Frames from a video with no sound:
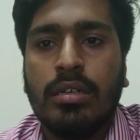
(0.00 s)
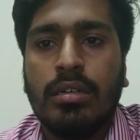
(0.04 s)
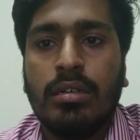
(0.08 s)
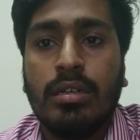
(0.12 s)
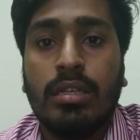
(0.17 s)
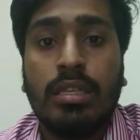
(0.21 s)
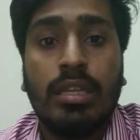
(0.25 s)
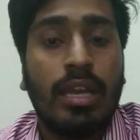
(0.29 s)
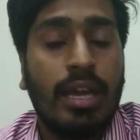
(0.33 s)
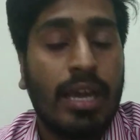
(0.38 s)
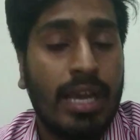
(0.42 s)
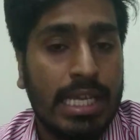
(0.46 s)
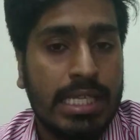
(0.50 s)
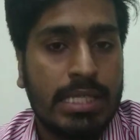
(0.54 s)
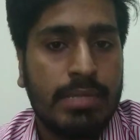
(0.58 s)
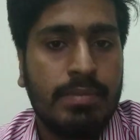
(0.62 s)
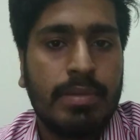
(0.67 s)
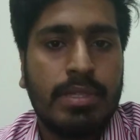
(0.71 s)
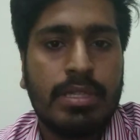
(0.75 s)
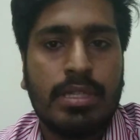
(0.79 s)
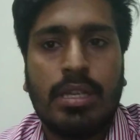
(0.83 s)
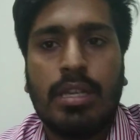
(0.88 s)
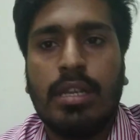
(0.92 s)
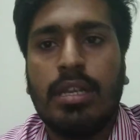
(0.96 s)
yeah,
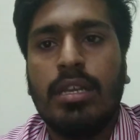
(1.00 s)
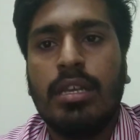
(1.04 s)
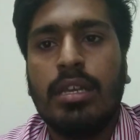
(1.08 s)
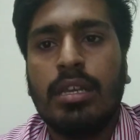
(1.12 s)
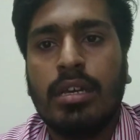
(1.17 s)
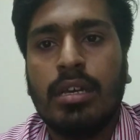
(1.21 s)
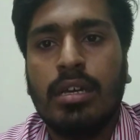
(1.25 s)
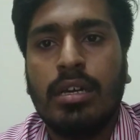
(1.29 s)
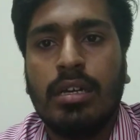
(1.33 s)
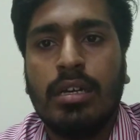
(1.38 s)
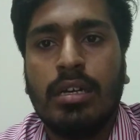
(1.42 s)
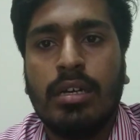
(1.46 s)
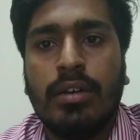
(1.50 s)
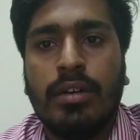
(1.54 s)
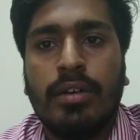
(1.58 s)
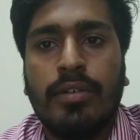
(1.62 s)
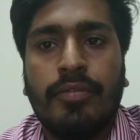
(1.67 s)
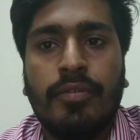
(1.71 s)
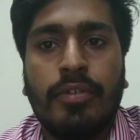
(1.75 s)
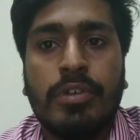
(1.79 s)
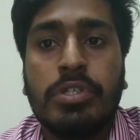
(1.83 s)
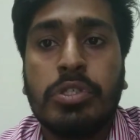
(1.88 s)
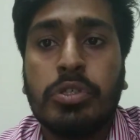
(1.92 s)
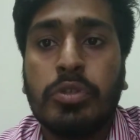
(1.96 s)
especially
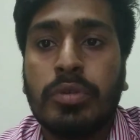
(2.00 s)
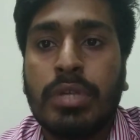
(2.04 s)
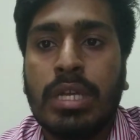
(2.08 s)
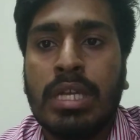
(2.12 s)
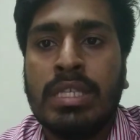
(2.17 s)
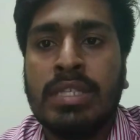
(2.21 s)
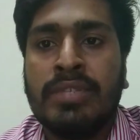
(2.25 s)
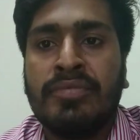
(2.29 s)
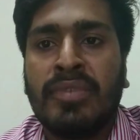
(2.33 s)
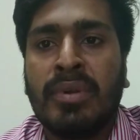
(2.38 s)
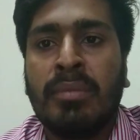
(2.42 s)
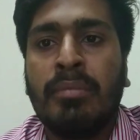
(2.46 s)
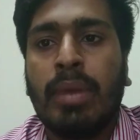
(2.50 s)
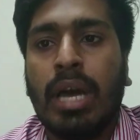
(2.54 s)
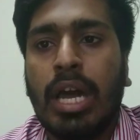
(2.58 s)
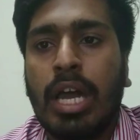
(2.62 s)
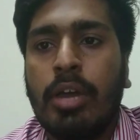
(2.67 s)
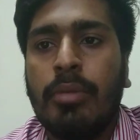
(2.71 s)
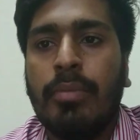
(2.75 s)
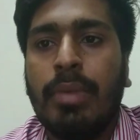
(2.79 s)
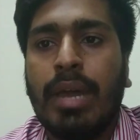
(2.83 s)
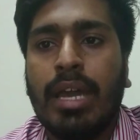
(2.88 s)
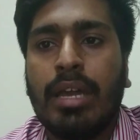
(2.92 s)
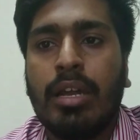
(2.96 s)
for students from
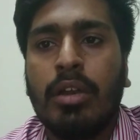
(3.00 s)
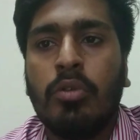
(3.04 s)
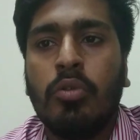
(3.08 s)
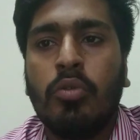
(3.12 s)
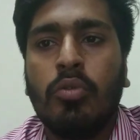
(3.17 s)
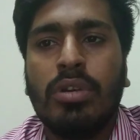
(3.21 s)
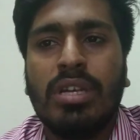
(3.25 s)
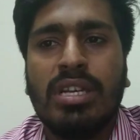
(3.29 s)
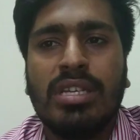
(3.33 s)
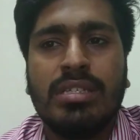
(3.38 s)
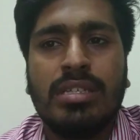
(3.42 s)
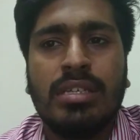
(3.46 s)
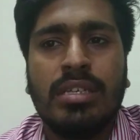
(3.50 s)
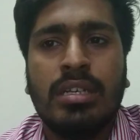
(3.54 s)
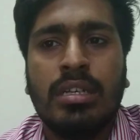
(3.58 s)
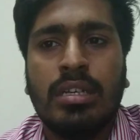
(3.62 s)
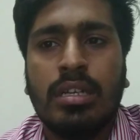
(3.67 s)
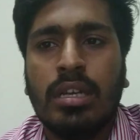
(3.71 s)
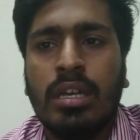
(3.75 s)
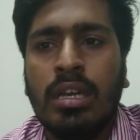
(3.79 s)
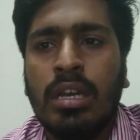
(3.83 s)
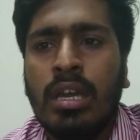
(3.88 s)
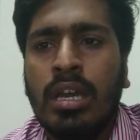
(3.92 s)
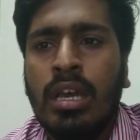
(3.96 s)
bio background who doesn't
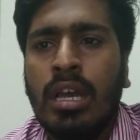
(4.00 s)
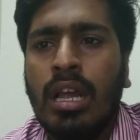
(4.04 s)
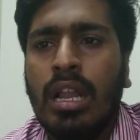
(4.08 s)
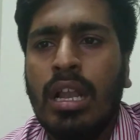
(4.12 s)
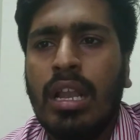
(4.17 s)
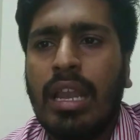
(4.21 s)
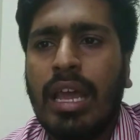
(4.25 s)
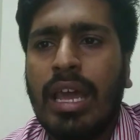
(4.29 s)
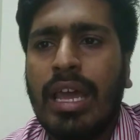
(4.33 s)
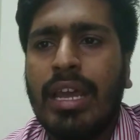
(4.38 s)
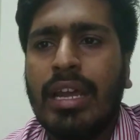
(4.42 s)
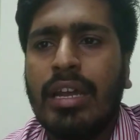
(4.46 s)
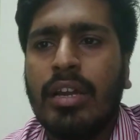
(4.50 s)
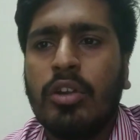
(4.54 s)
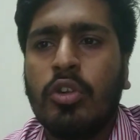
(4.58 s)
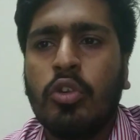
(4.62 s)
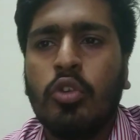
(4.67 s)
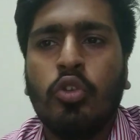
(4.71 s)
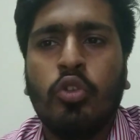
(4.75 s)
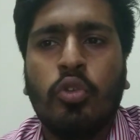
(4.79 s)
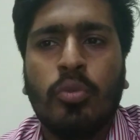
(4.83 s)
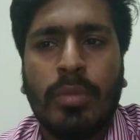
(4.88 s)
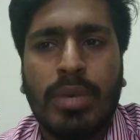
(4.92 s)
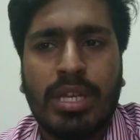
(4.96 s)
like
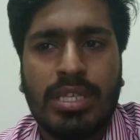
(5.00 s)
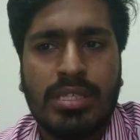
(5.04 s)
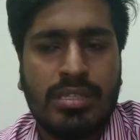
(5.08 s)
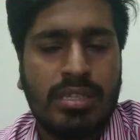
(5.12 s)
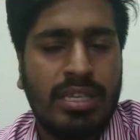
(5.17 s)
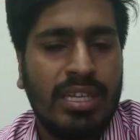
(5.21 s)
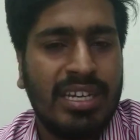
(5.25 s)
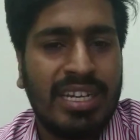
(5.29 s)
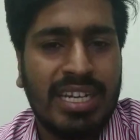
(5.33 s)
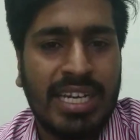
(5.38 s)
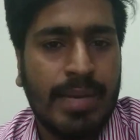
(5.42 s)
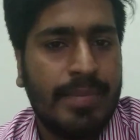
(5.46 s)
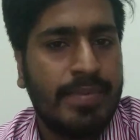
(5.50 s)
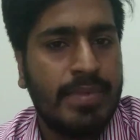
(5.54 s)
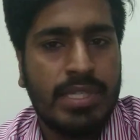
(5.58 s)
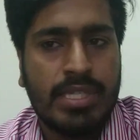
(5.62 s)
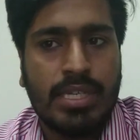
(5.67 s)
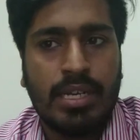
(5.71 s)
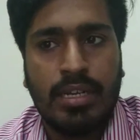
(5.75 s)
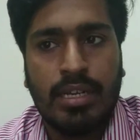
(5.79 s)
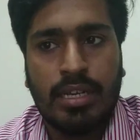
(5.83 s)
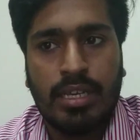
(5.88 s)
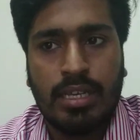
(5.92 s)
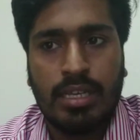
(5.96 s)
too much in-depth
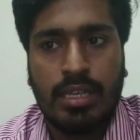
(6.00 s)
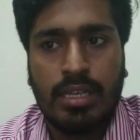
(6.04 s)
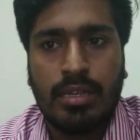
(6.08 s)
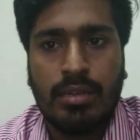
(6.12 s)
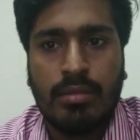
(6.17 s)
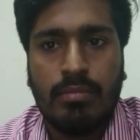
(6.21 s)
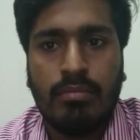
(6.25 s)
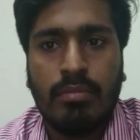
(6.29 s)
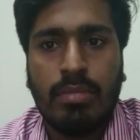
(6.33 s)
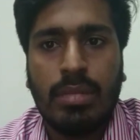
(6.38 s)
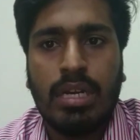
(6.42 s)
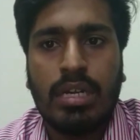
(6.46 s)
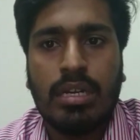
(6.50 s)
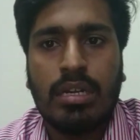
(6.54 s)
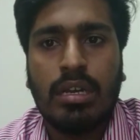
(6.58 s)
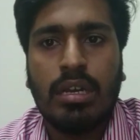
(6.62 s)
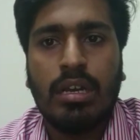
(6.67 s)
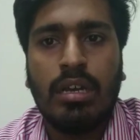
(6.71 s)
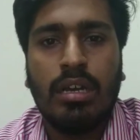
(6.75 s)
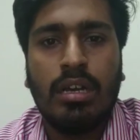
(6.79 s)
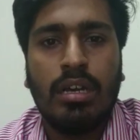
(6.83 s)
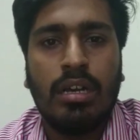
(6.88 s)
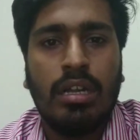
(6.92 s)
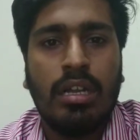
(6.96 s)
study, but
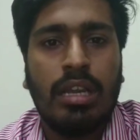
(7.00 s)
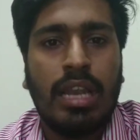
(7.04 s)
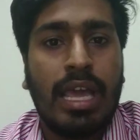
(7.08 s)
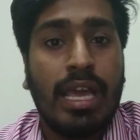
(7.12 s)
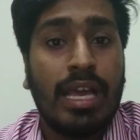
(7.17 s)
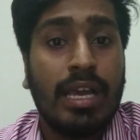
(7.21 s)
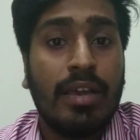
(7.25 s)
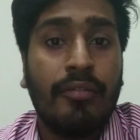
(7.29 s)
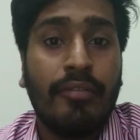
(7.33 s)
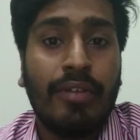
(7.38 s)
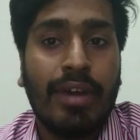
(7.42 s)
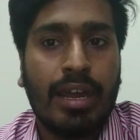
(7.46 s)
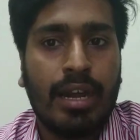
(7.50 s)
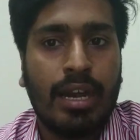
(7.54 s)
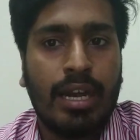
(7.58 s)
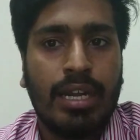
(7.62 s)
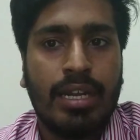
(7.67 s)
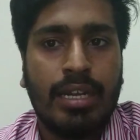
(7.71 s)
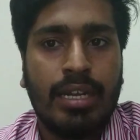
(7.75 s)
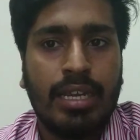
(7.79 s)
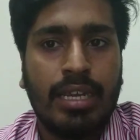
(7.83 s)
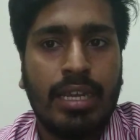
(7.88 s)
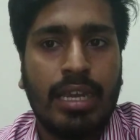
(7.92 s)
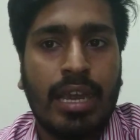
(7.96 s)
like a
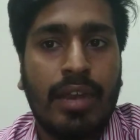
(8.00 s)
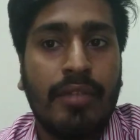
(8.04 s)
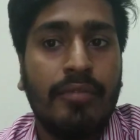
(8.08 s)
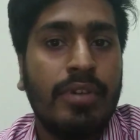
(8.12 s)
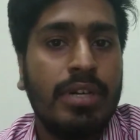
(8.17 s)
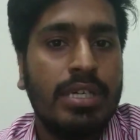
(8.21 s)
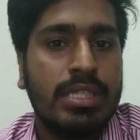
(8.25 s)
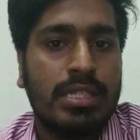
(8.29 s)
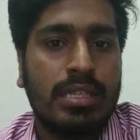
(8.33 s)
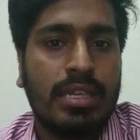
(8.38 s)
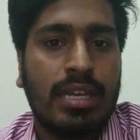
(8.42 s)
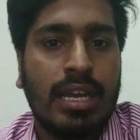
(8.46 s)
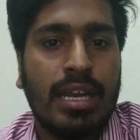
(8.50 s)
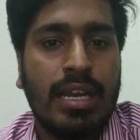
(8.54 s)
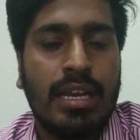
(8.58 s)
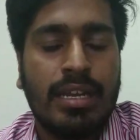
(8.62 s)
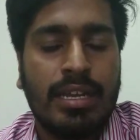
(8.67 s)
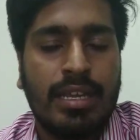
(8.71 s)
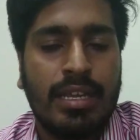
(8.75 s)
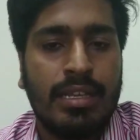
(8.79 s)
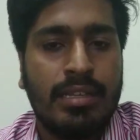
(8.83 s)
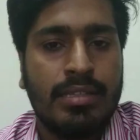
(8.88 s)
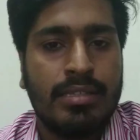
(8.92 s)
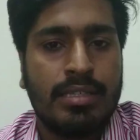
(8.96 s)
variety and
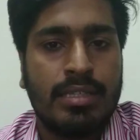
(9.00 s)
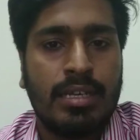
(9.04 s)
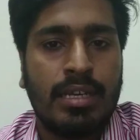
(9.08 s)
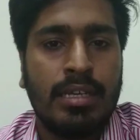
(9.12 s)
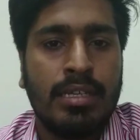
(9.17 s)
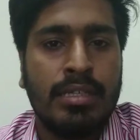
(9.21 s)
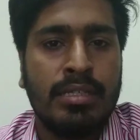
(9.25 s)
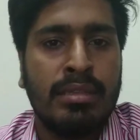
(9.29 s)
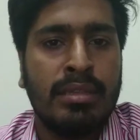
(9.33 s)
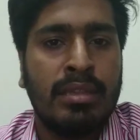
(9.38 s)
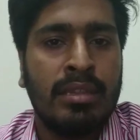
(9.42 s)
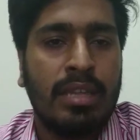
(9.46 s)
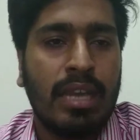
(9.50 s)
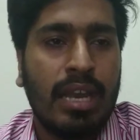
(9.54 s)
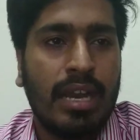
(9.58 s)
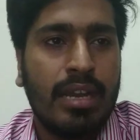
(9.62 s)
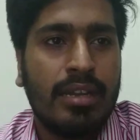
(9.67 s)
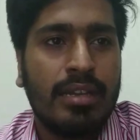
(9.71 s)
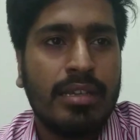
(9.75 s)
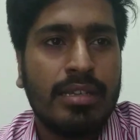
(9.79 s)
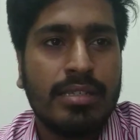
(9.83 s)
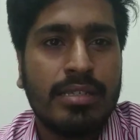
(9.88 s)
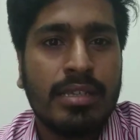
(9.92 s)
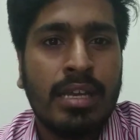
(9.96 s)
versatility in studies.
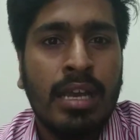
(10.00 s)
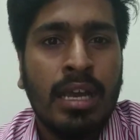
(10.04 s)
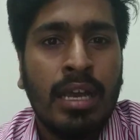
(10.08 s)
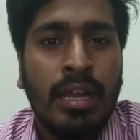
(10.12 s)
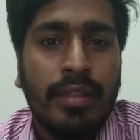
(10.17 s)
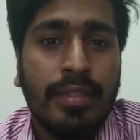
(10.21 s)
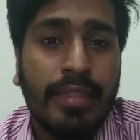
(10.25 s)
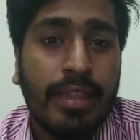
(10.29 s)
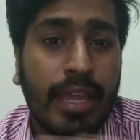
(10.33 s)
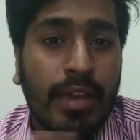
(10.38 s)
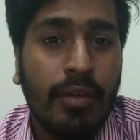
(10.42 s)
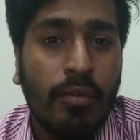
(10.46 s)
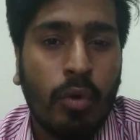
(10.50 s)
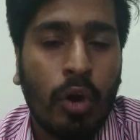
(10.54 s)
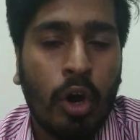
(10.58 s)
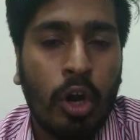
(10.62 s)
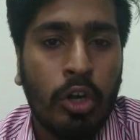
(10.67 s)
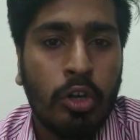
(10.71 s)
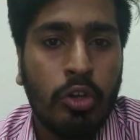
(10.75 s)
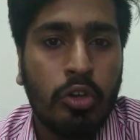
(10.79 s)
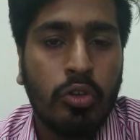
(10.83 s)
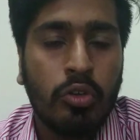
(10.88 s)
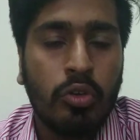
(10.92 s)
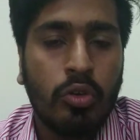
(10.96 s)
That is, they
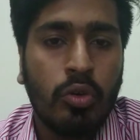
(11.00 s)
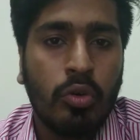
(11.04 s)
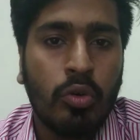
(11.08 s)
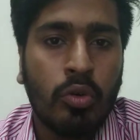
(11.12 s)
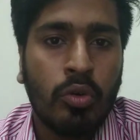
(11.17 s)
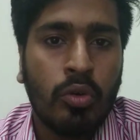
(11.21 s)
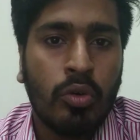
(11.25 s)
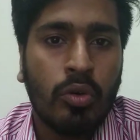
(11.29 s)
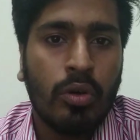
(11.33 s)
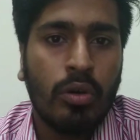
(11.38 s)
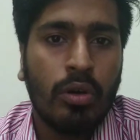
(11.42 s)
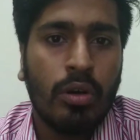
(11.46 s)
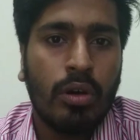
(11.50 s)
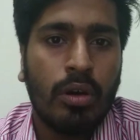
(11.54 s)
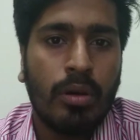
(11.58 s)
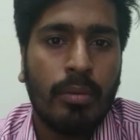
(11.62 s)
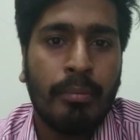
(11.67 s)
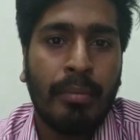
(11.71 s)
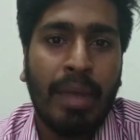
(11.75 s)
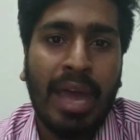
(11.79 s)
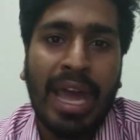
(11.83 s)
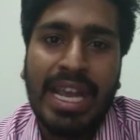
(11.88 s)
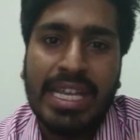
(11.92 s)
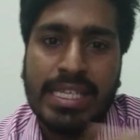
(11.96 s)
want to know
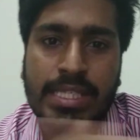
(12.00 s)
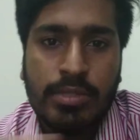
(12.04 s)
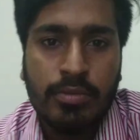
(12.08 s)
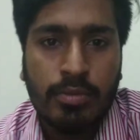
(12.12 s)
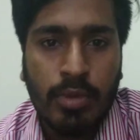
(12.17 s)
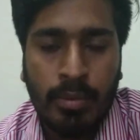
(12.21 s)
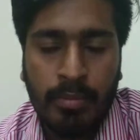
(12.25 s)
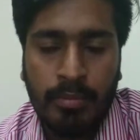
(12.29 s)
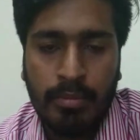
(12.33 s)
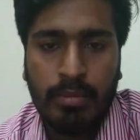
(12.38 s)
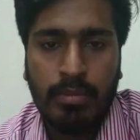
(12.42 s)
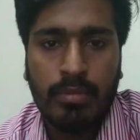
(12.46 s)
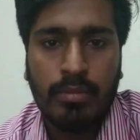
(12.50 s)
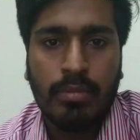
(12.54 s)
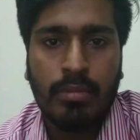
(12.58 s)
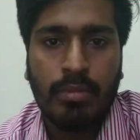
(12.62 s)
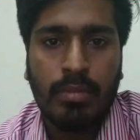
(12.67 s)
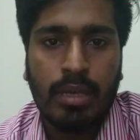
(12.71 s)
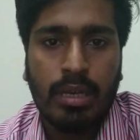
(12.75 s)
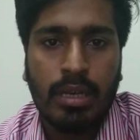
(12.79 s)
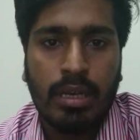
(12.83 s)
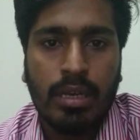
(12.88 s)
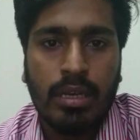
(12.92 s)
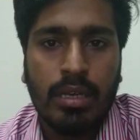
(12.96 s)
maximum
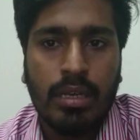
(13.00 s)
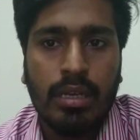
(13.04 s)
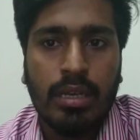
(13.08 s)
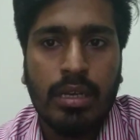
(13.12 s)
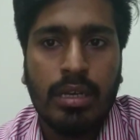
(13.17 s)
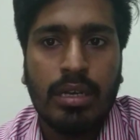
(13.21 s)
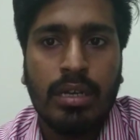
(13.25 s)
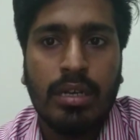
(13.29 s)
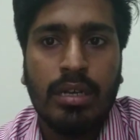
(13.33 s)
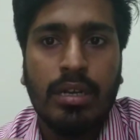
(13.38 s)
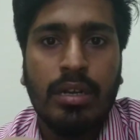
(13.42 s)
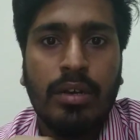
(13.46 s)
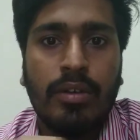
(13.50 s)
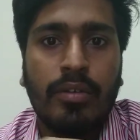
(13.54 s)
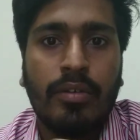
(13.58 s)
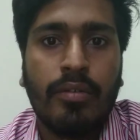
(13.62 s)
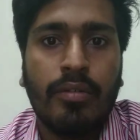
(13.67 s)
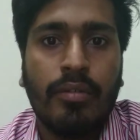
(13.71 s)
uh,